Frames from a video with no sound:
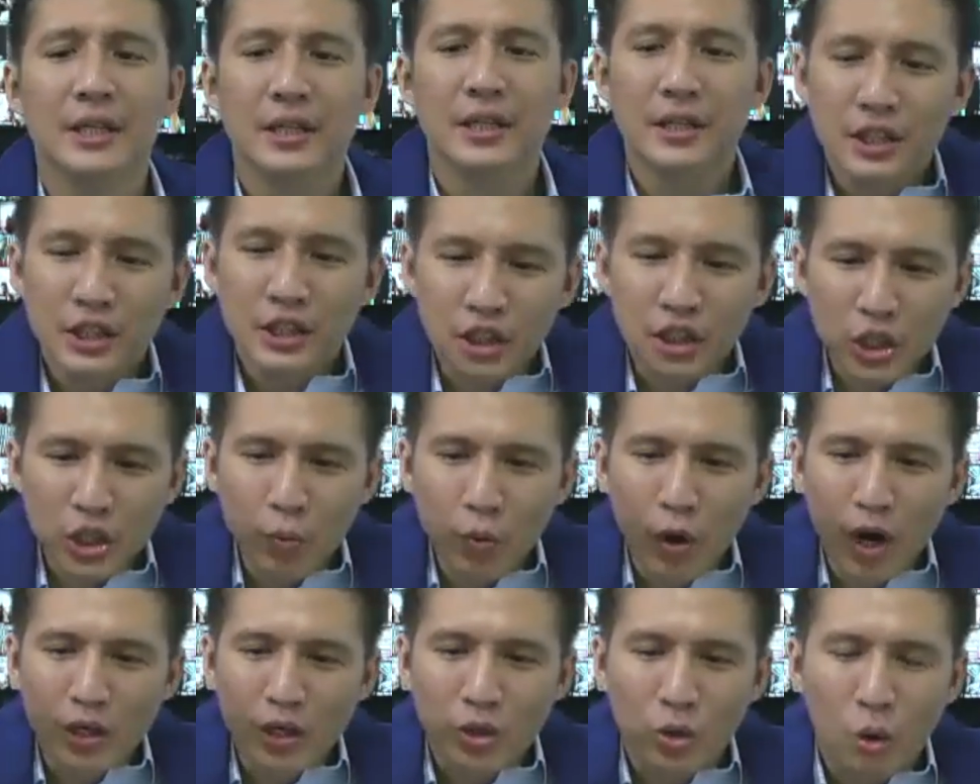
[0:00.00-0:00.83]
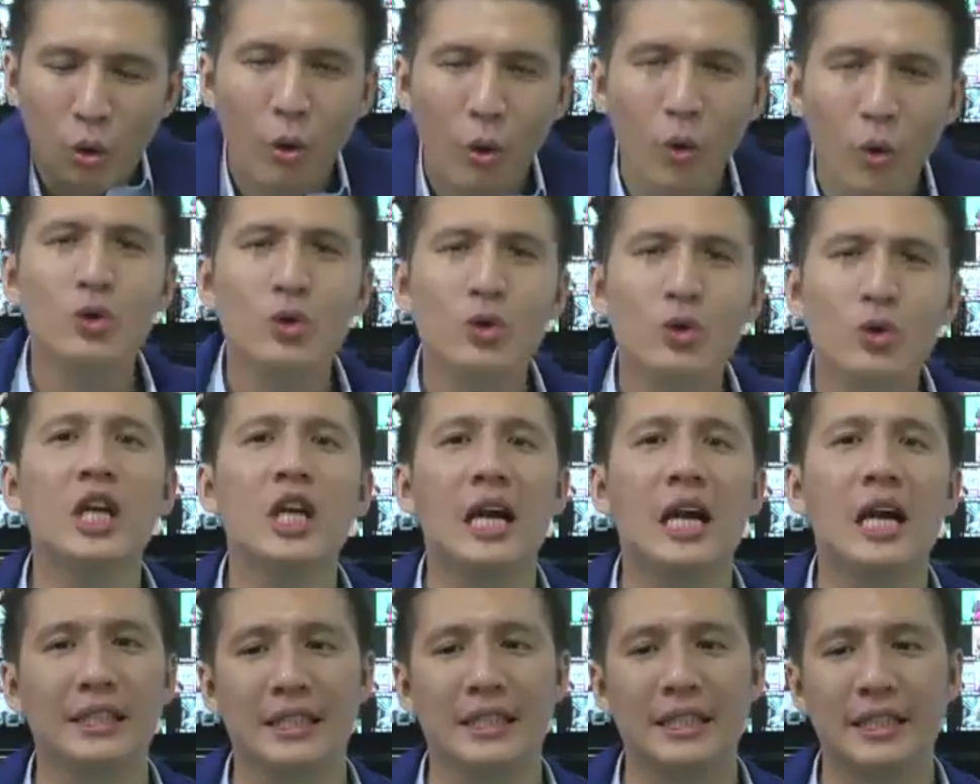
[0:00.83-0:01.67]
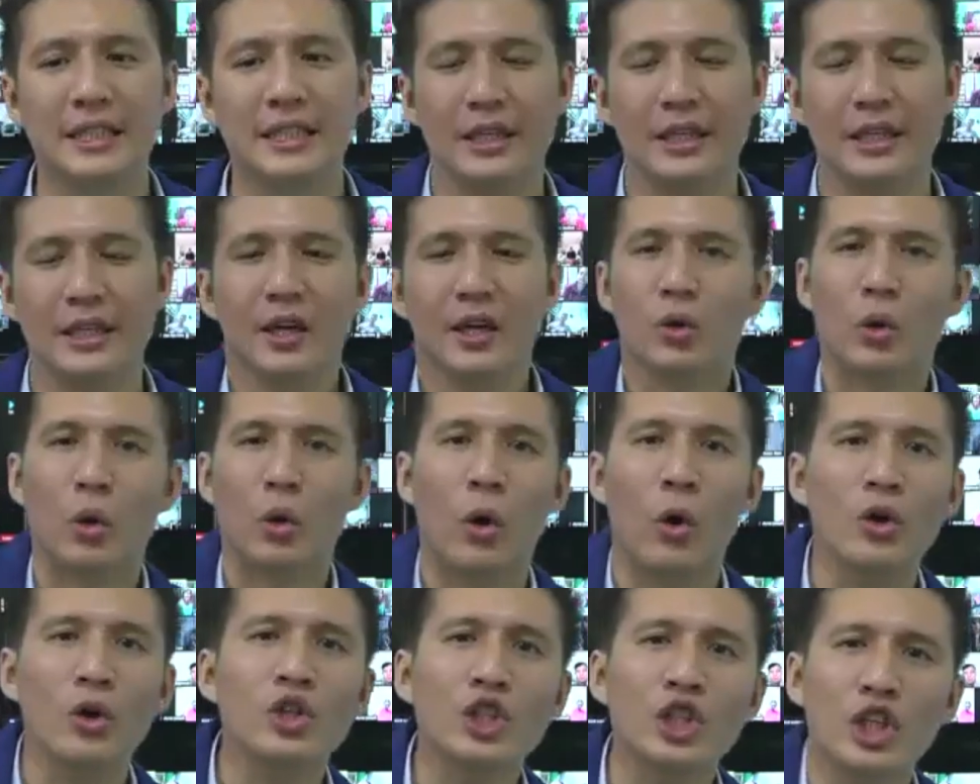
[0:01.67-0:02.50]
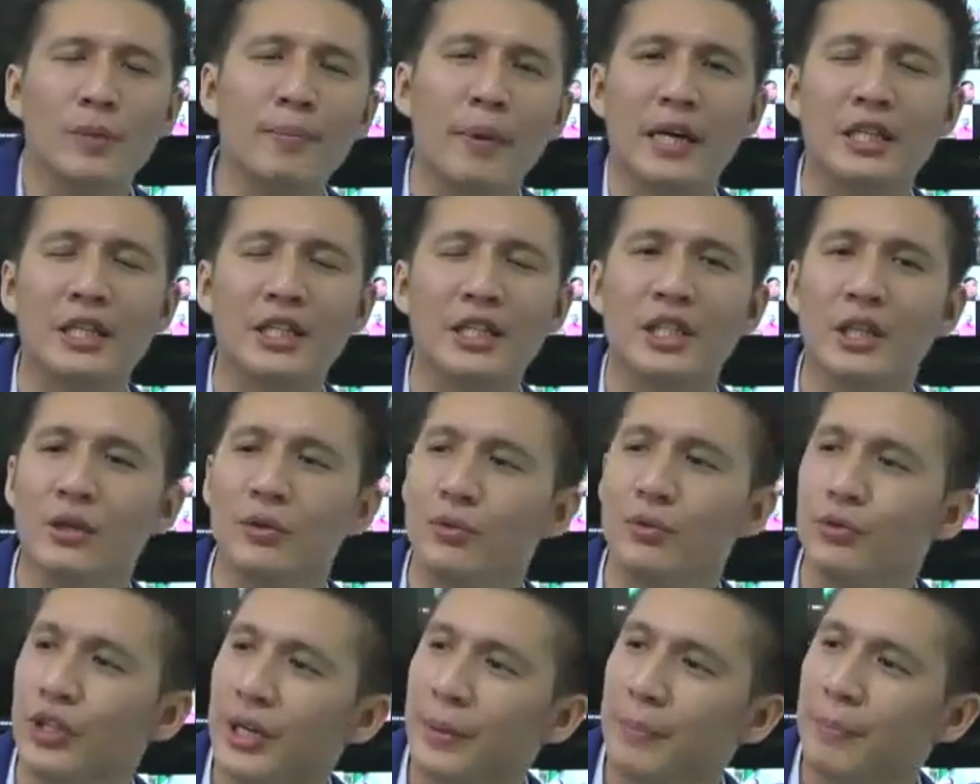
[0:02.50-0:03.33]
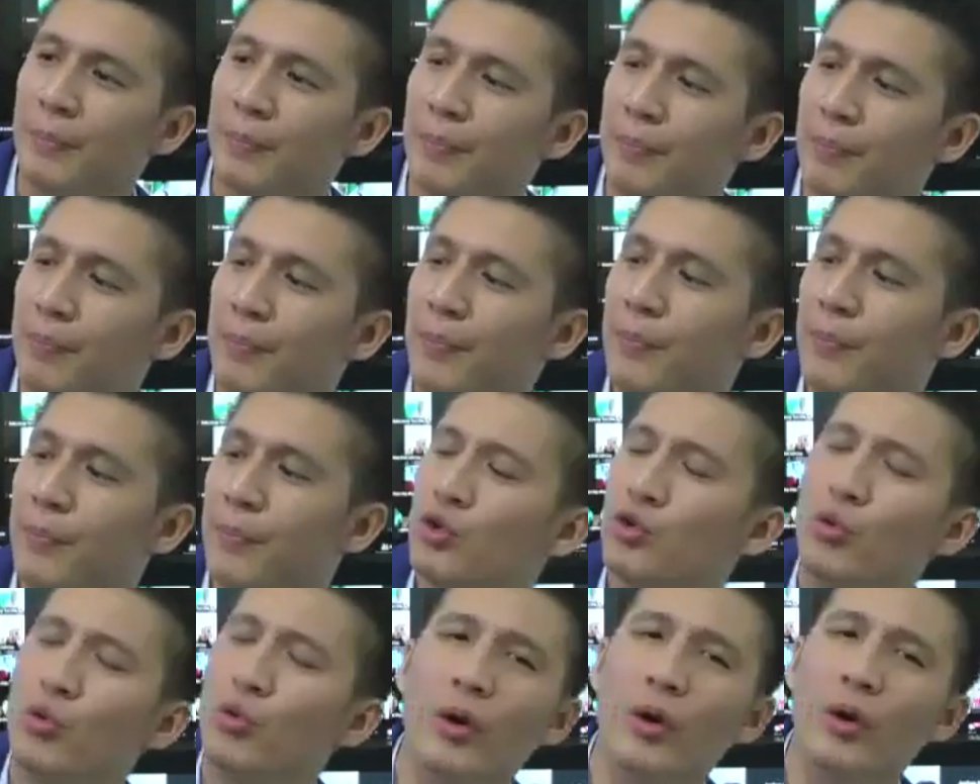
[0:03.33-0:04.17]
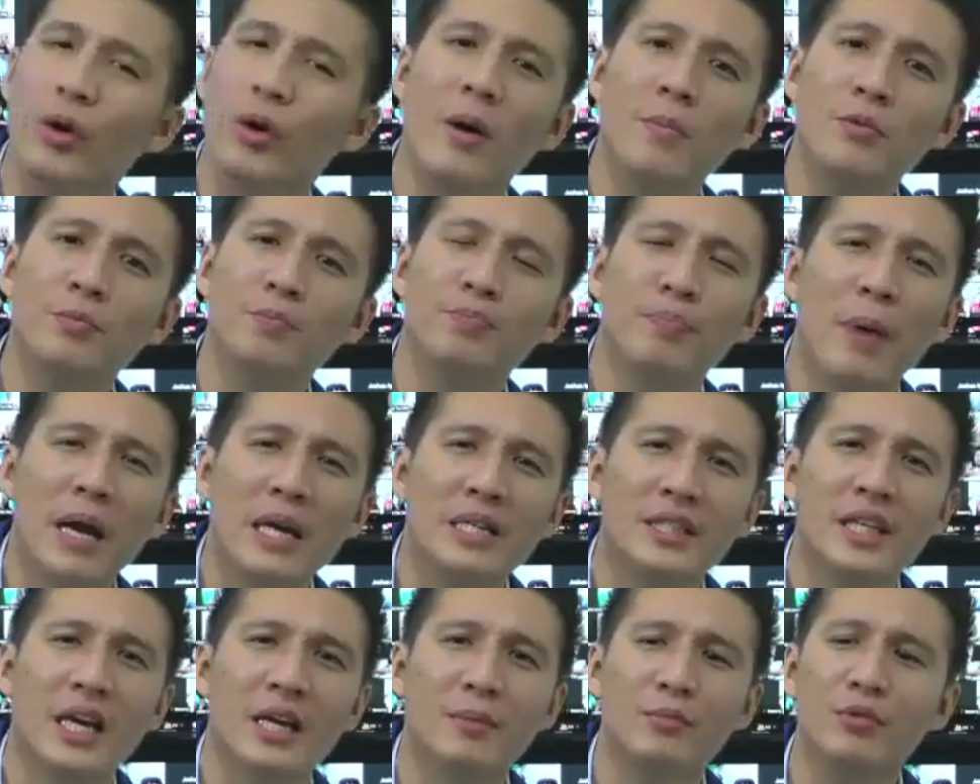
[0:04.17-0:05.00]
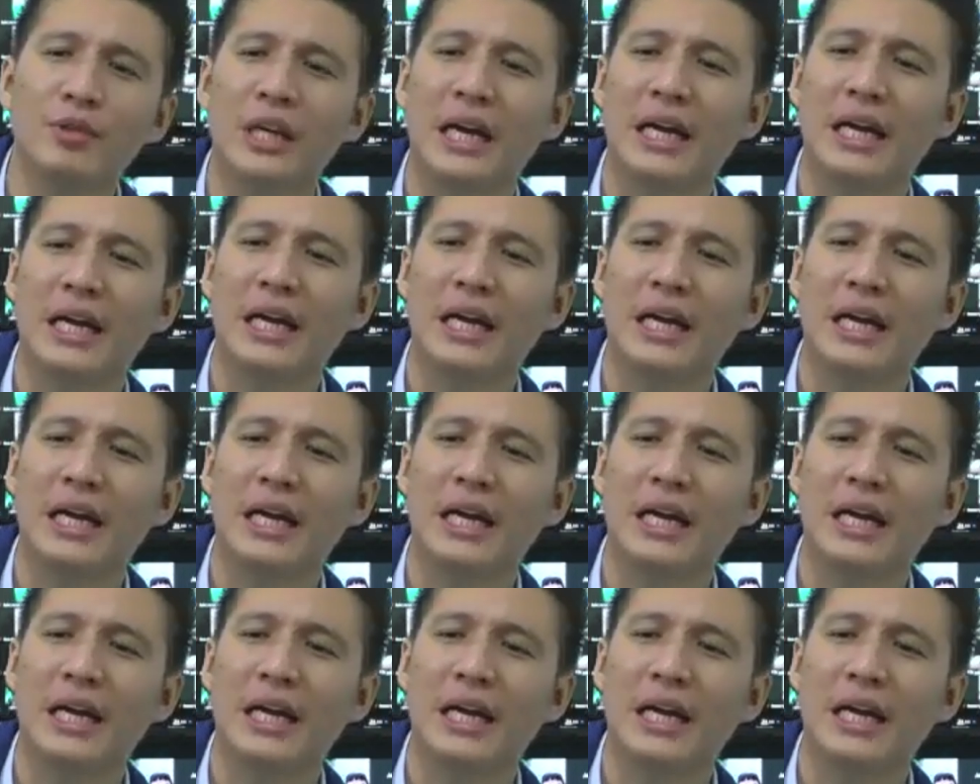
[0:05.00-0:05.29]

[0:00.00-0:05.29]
See what hoja lily. Goshen, my shield, will be a joy one who finds I would